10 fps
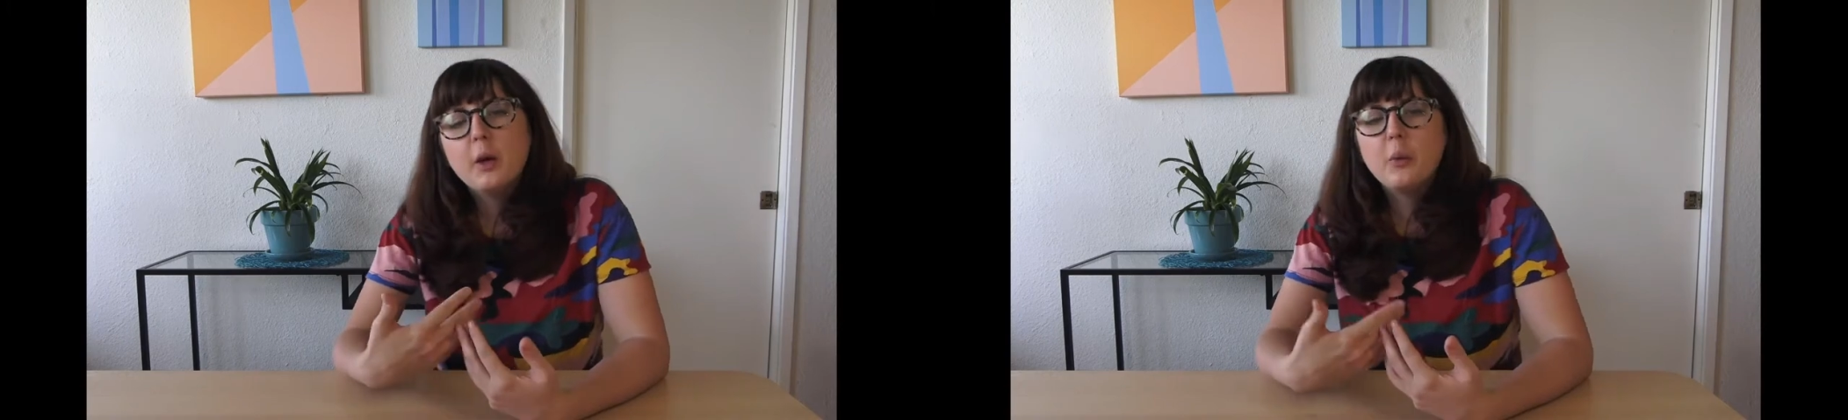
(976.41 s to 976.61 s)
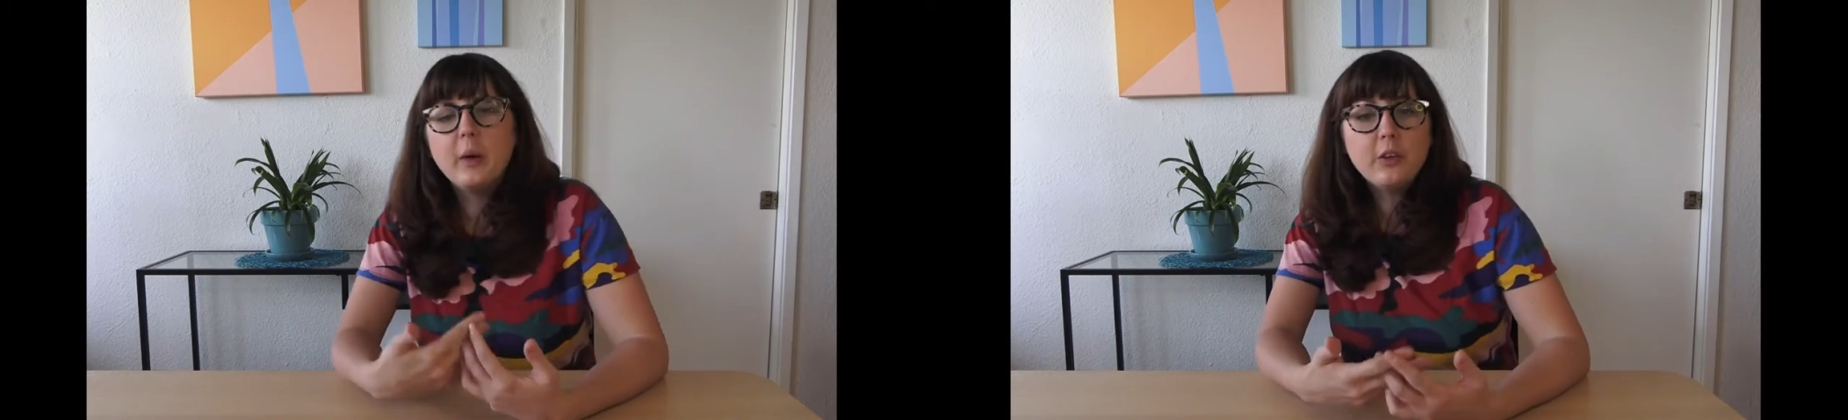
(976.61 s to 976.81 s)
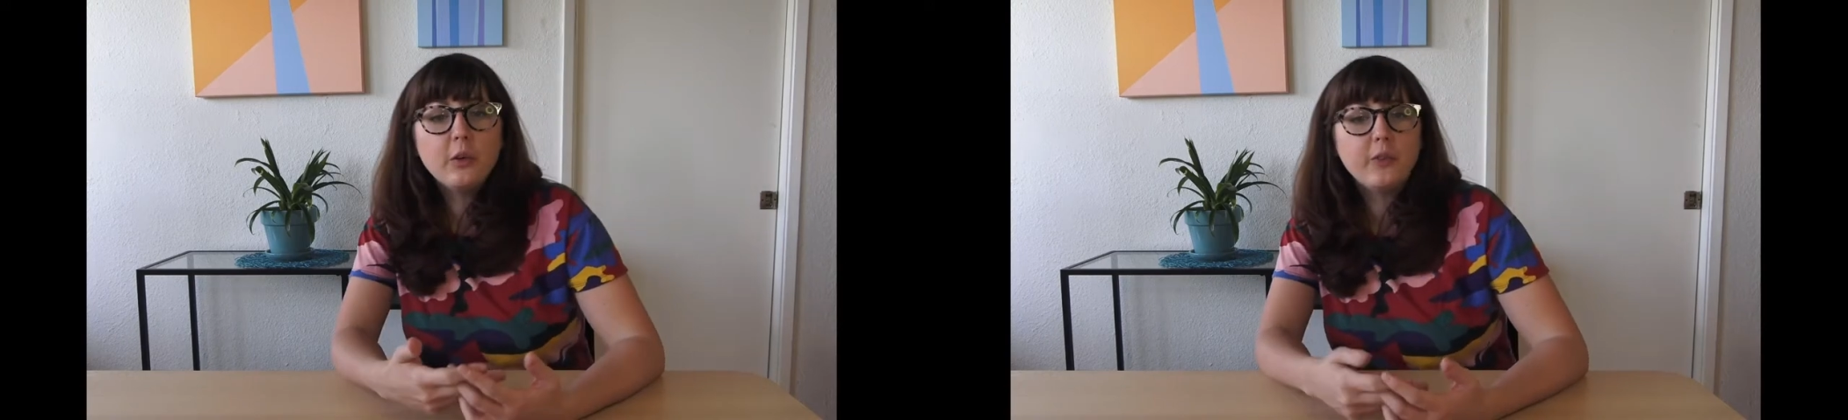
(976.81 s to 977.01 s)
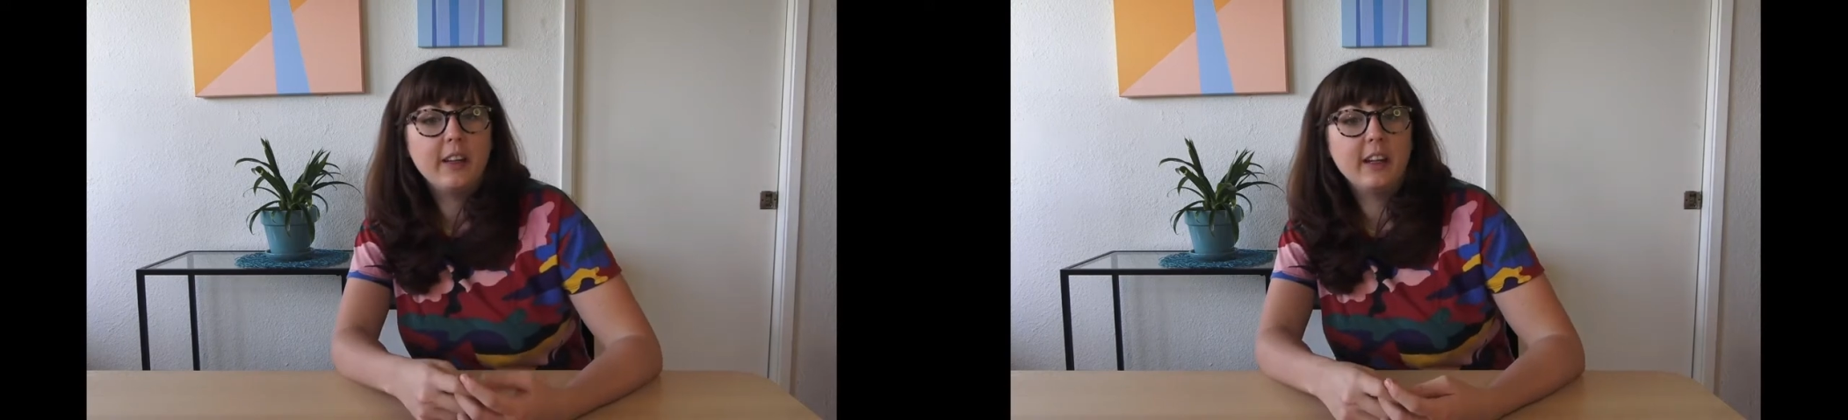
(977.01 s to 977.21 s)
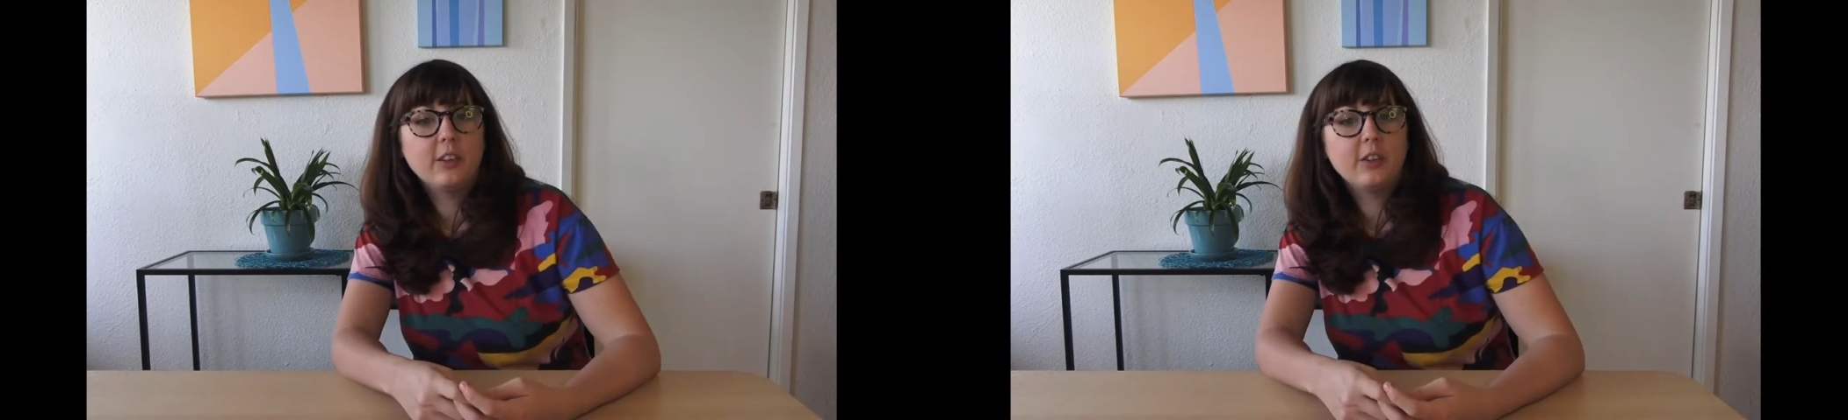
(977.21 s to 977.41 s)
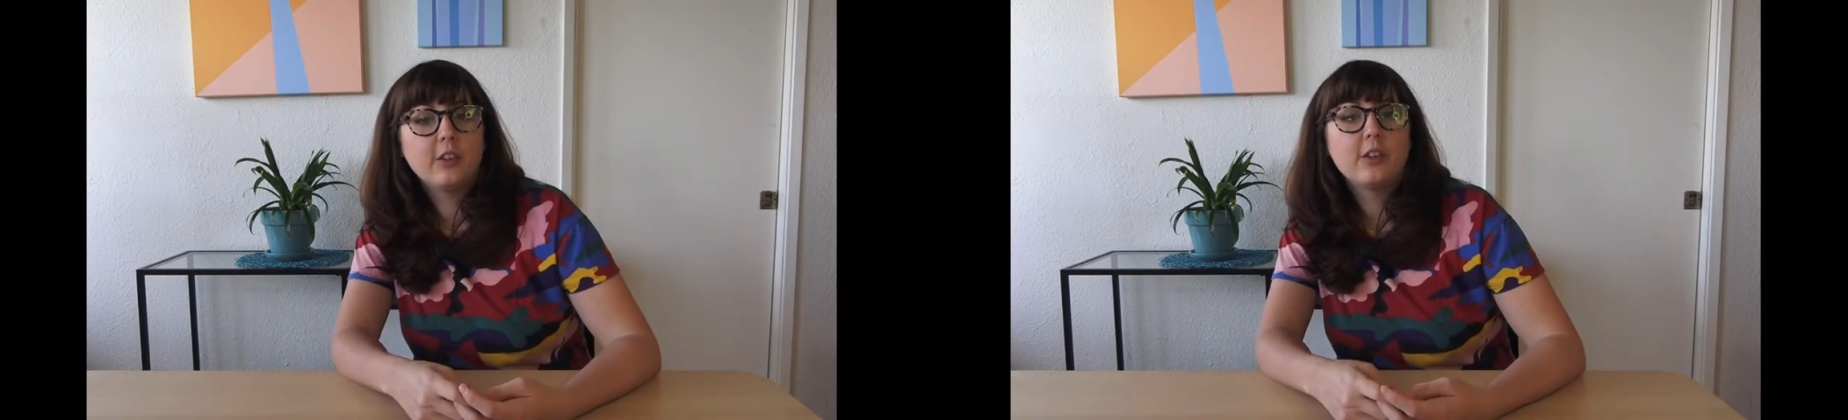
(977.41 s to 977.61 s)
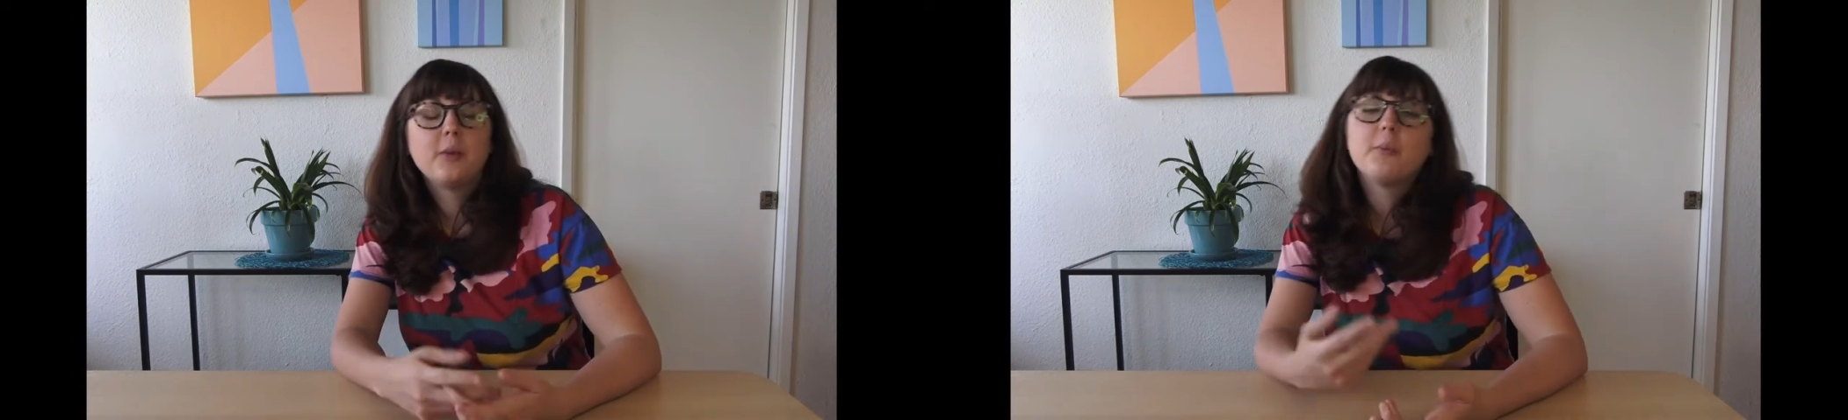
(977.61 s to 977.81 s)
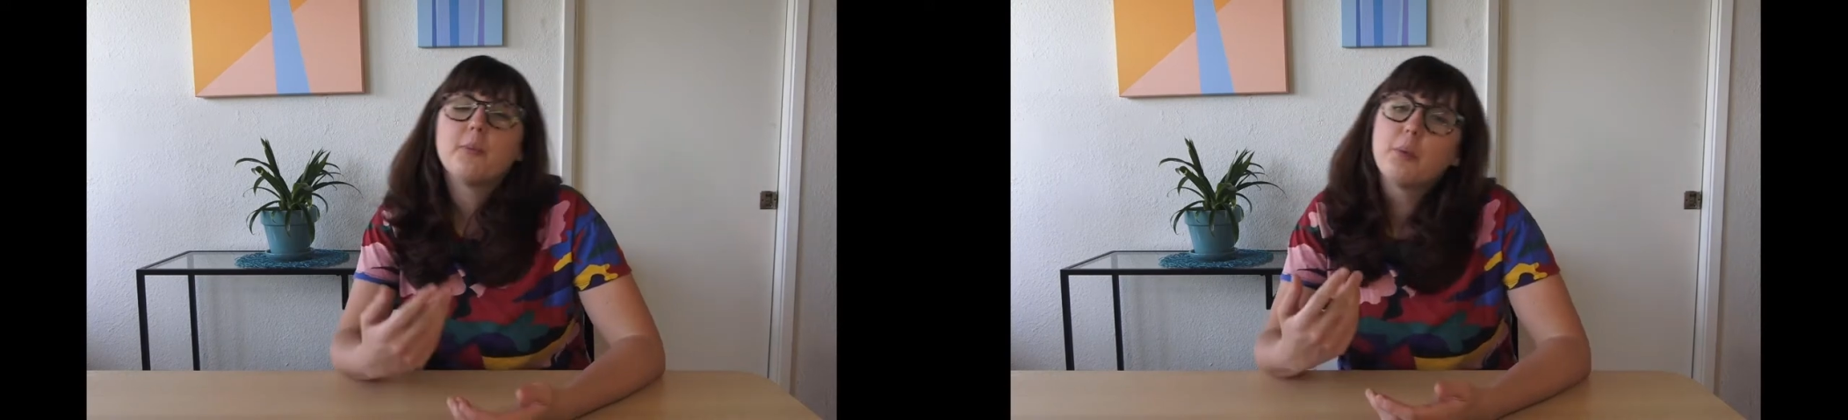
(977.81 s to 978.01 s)
When you're finished,
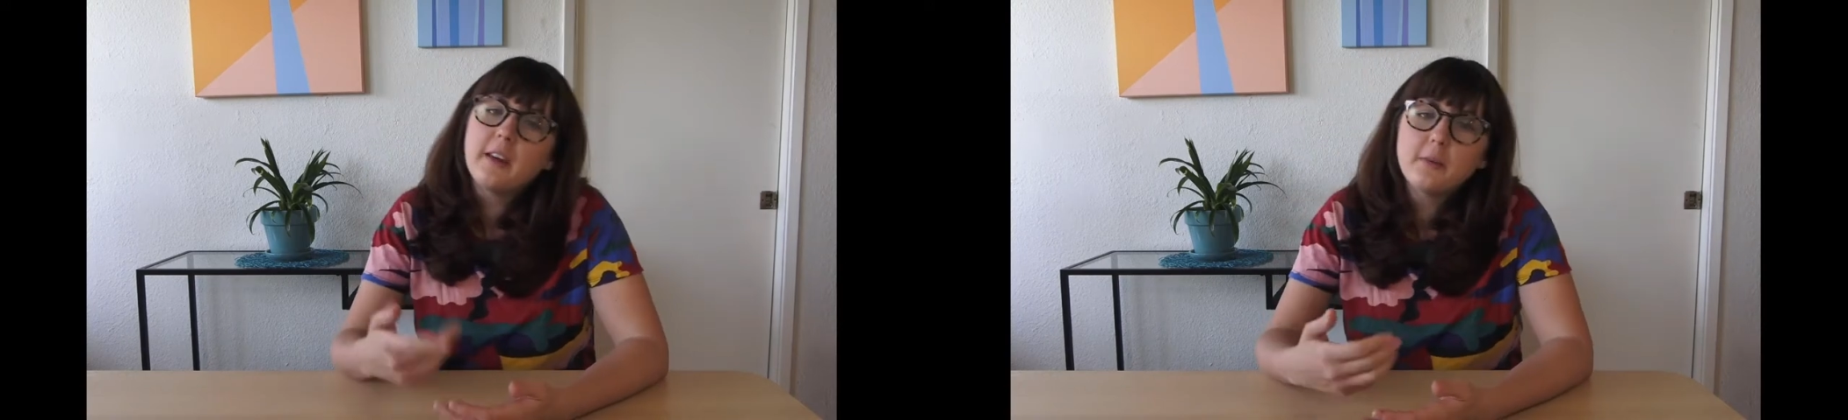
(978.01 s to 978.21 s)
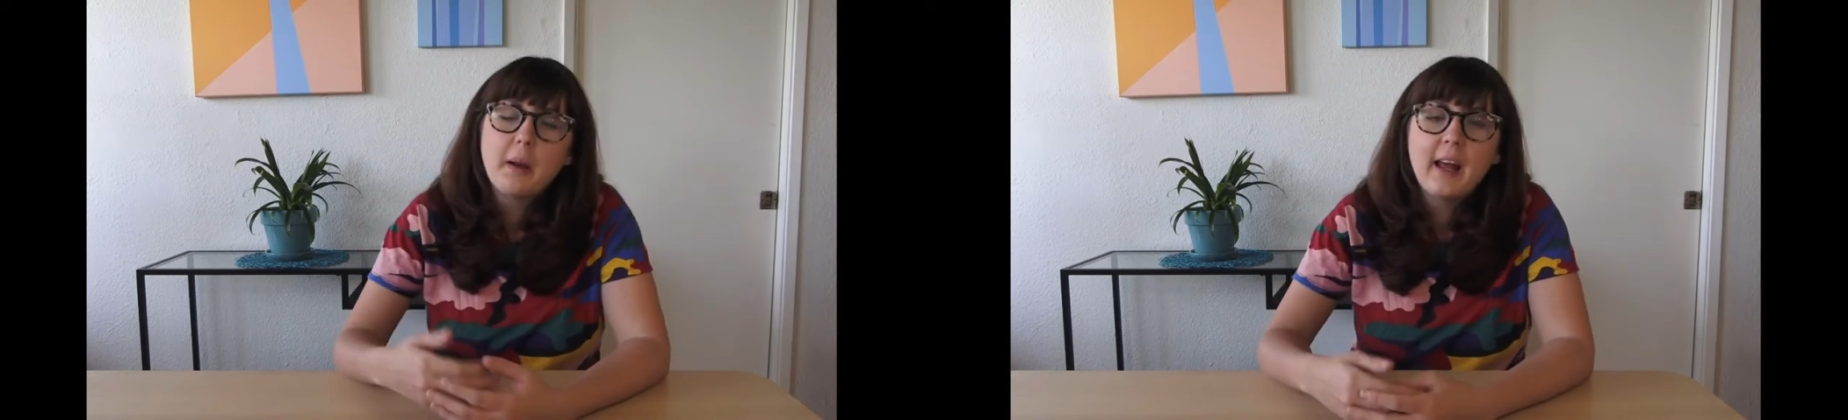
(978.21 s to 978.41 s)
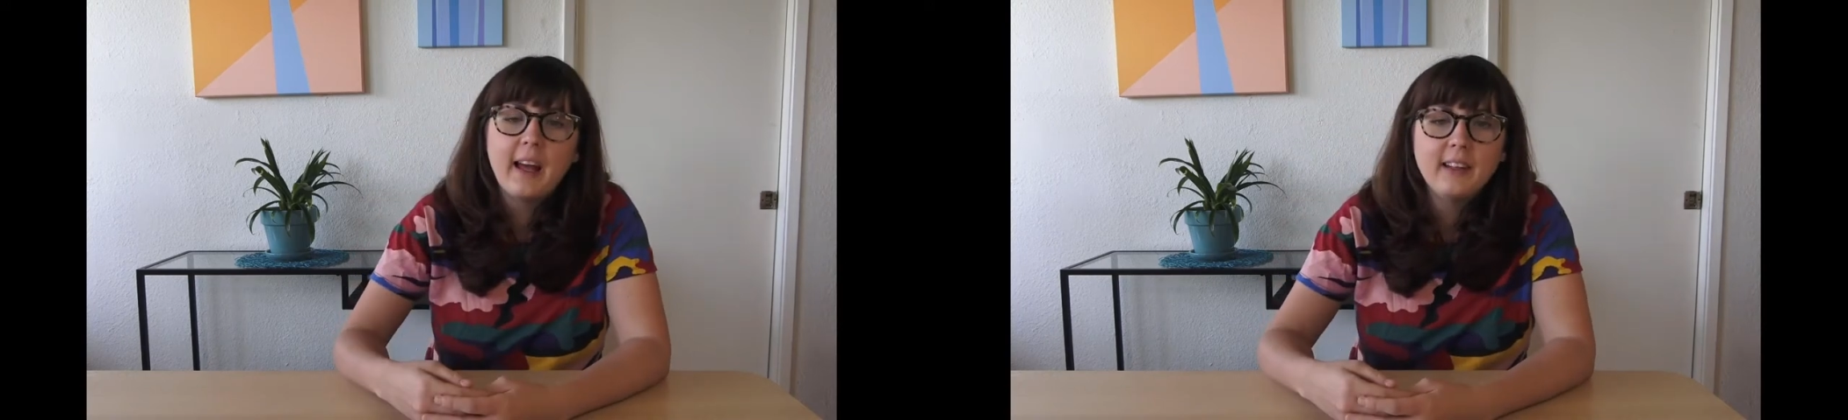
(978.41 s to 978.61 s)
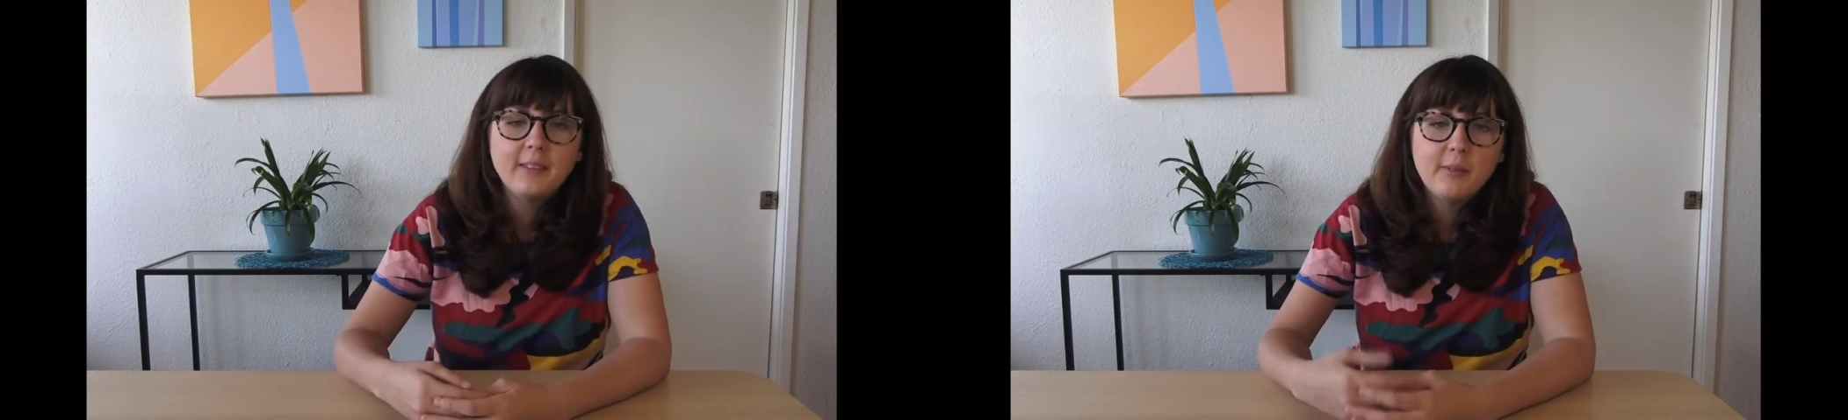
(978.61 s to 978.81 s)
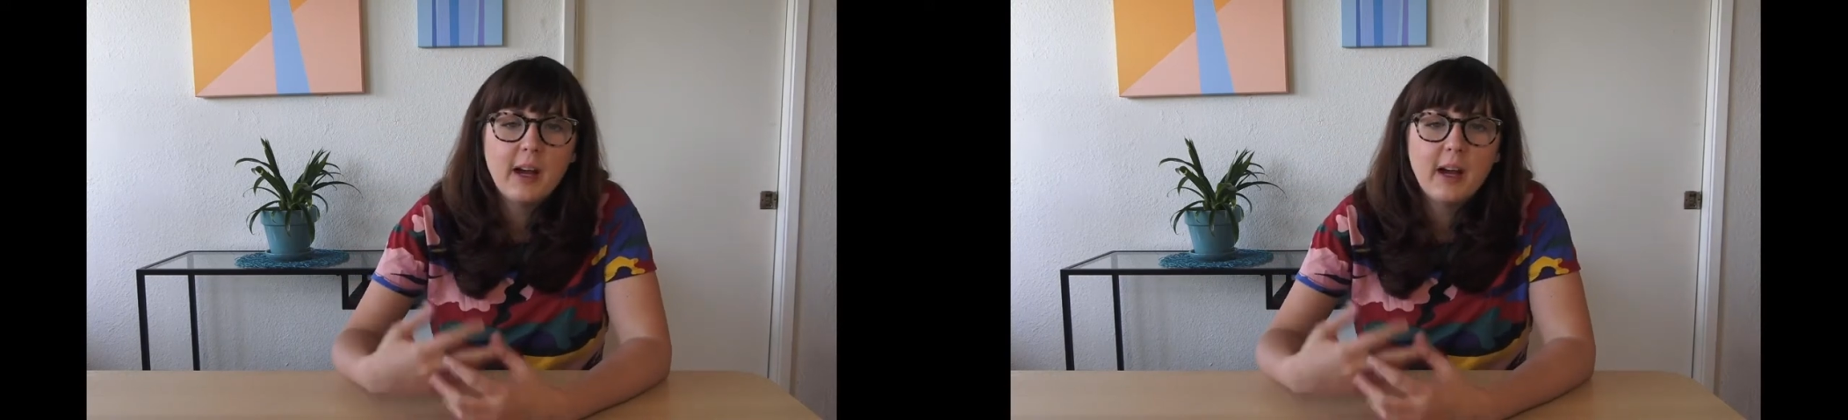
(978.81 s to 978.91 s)
press play